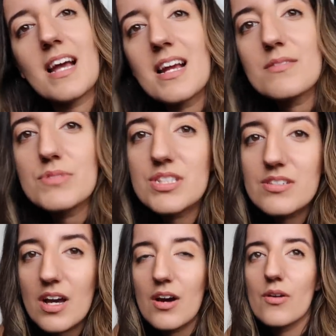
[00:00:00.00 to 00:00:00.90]
time
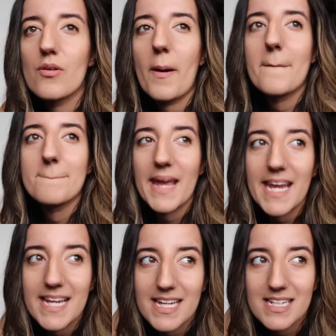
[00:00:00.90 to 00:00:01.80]
to go
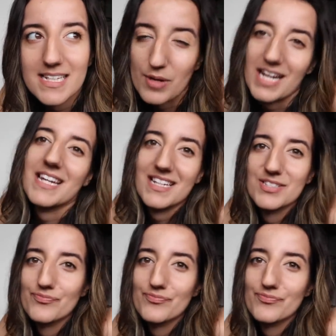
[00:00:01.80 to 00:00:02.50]
make brekkie.